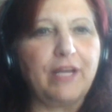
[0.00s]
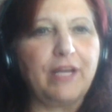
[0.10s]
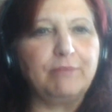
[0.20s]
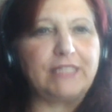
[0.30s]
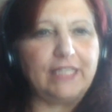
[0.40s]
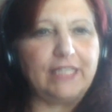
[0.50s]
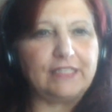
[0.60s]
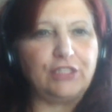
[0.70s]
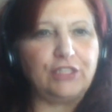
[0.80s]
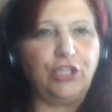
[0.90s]
One of them
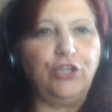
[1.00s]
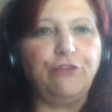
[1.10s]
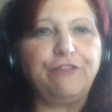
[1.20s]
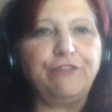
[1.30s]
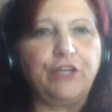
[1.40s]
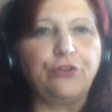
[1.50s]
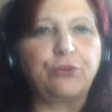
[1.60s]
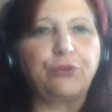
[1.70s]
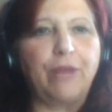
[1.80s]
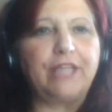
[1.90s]
says, "Do you
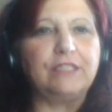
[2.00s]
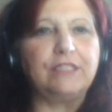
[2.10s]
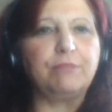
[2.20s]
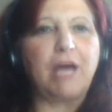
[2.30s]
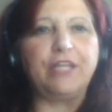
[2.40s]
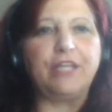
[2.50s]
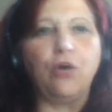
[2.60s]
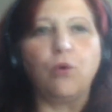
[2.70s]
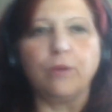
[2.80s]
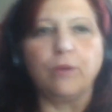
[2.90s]
feel threatened by the
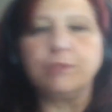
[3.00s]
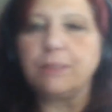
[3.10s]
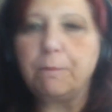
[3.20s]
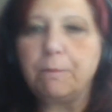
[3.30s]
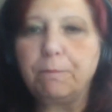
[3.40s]
orbs?"